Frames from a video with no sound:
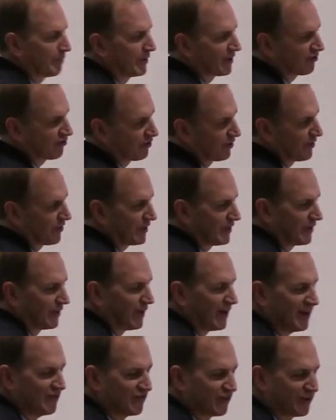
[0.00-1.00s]
picture
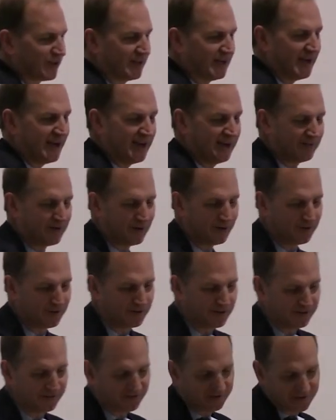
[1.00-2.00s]
theologically. I have a whole
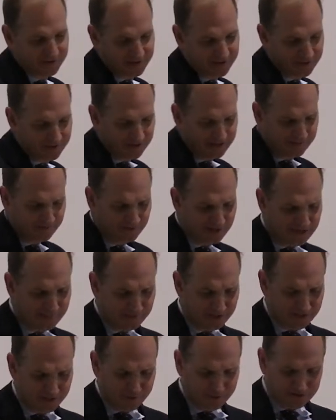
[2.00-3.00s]
list here, I don't have time
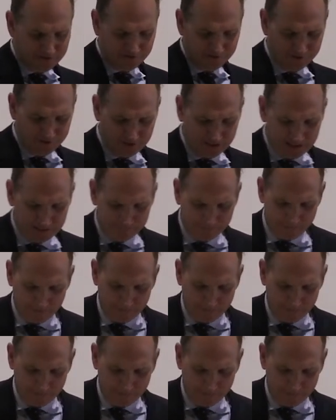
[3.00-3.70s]
to go into it.